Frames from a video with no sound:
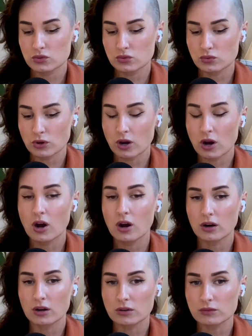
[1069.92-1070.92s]

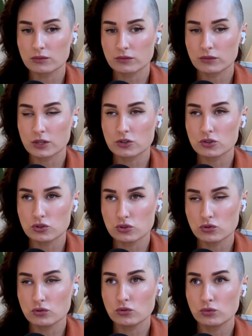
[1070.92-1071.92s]
carve a
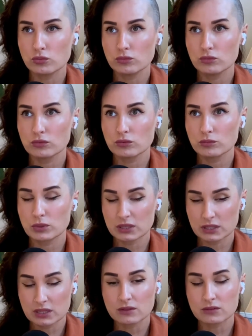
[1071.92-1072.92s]
new
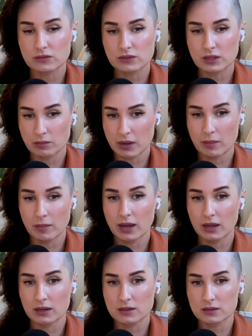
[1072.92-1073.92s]
belief in my
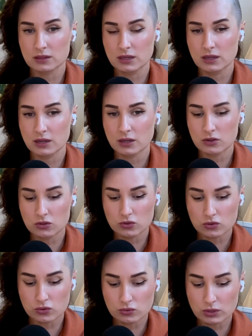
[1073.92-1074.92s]
mind, a
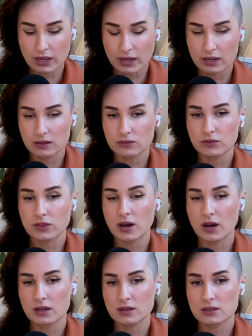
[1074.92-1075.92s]
new line of
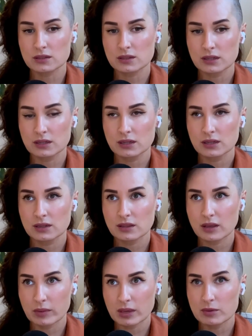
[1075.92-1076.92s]
thought
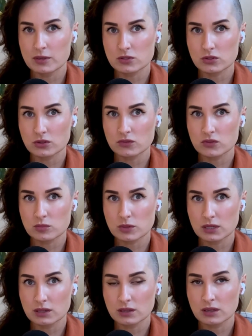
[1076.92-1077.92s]
that maybe serves
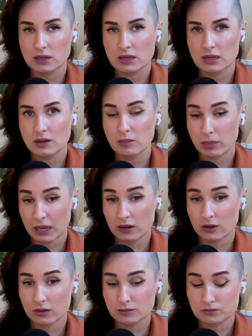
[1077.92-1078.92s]
me
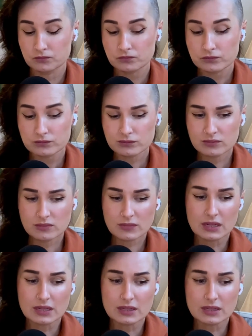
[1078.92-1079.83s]
better? And